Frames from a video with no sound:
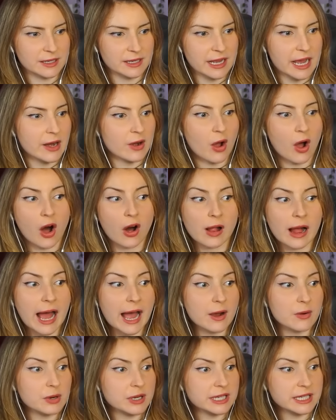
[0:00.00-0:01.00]
And all
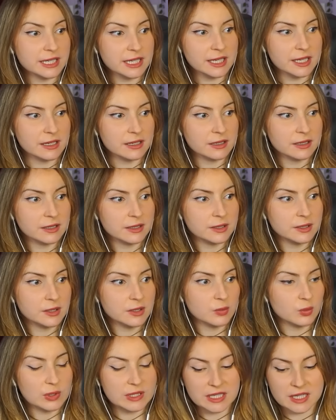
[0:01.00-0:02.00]
Howard did
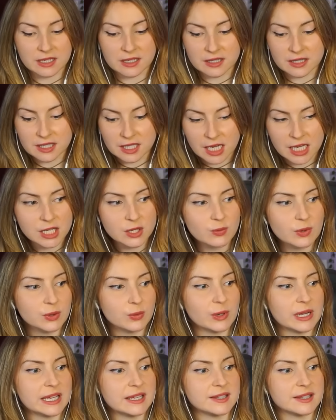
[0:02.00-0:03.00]
was continue with
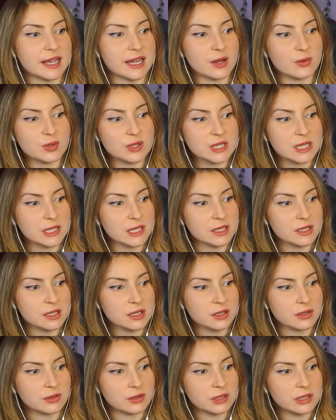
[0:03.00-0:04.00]
what he said he was gonna
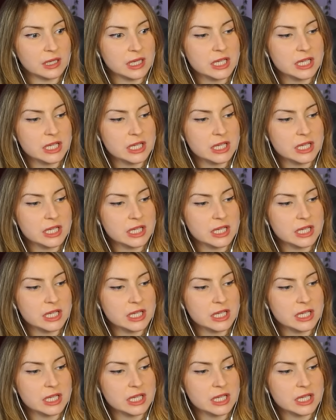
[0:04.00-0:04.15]
do.